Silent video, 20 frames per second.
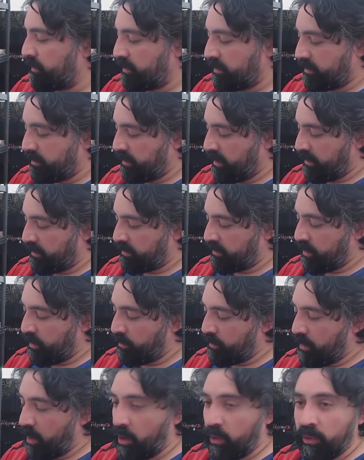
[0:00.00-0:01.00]
There's
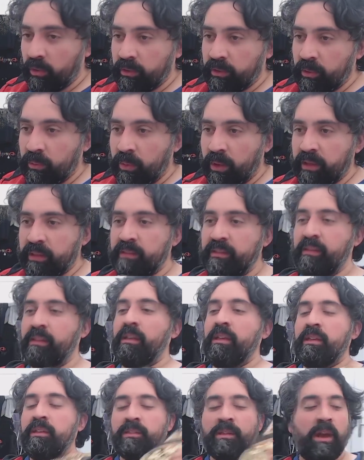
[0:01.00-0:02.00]
some older ones.
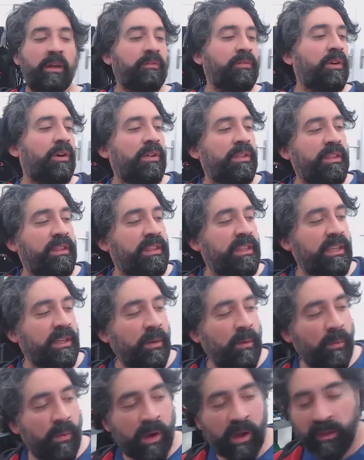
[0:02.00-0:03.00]
So I've got the
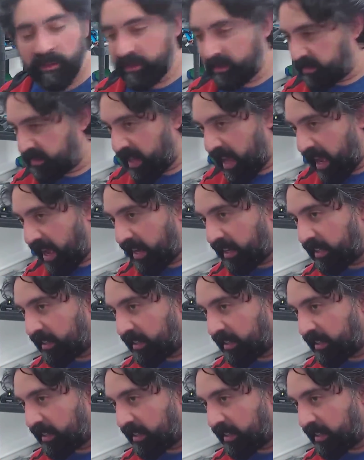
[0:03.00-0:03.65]
World Tag